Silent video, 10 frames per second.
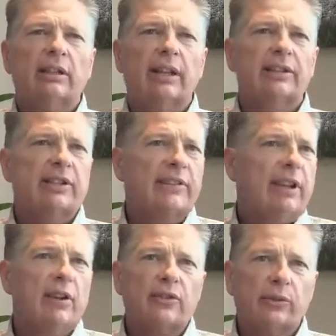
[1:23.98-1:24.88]
They said
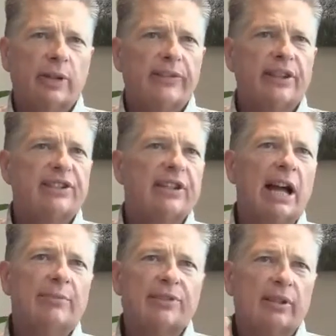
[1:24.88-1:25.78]
they don't treat these
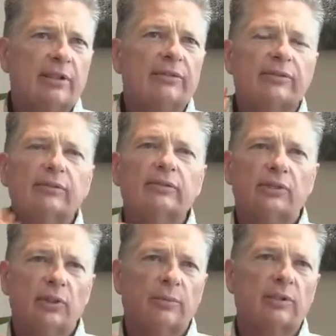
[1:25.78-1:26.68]
types of
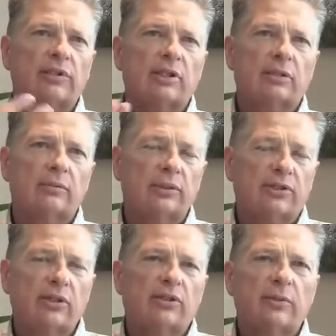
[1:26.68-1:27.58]
tumors with
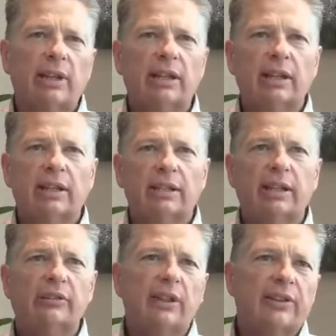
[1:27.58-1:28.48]
surgery.
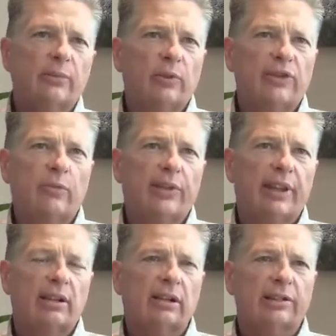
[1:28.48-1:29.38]
They treat them with what
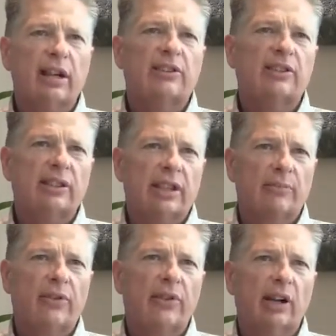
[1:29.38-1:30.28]
they call induction
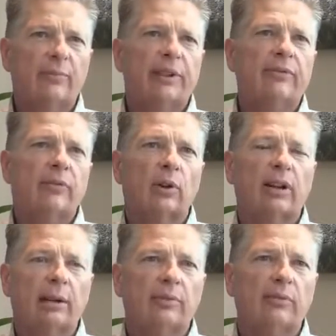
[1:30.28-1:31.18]
chemotherapy for a
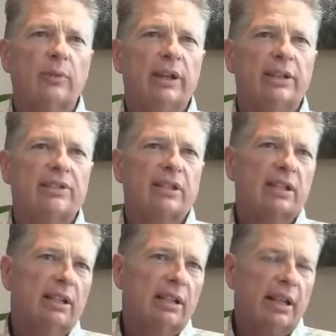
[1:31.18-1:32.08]
couple of weeks,
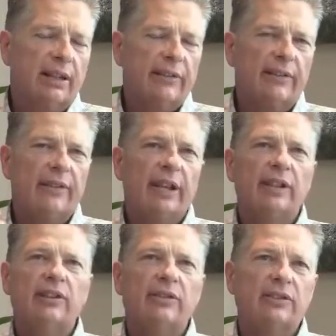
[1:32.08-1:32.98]
and then they
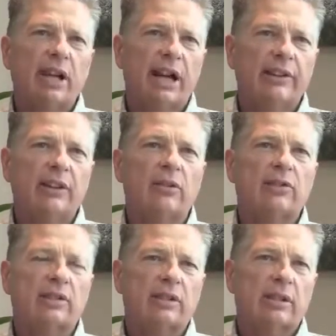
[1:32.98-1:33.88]
use
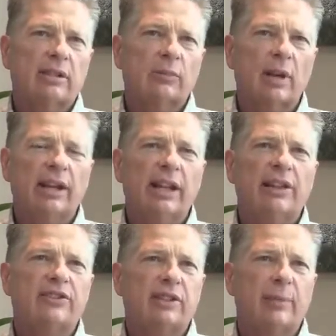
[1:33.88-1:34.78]
high-dose
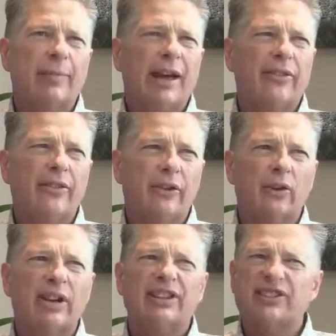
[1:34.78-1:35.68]
radiation, about
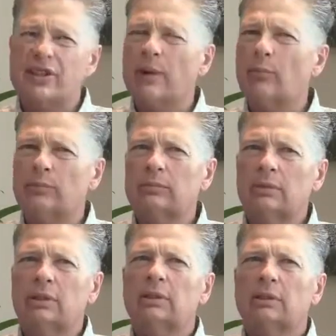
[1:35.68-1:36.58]
30-some
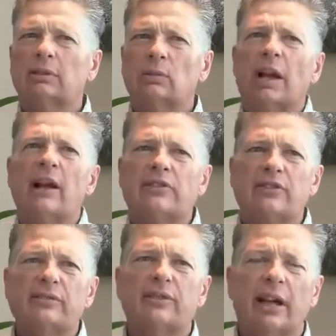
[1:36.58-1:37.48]

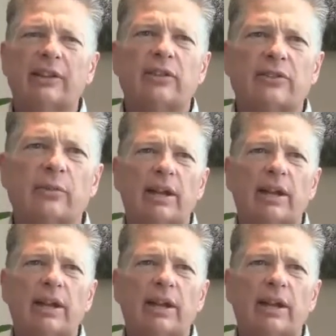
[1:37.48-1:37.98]
rounds of high-dose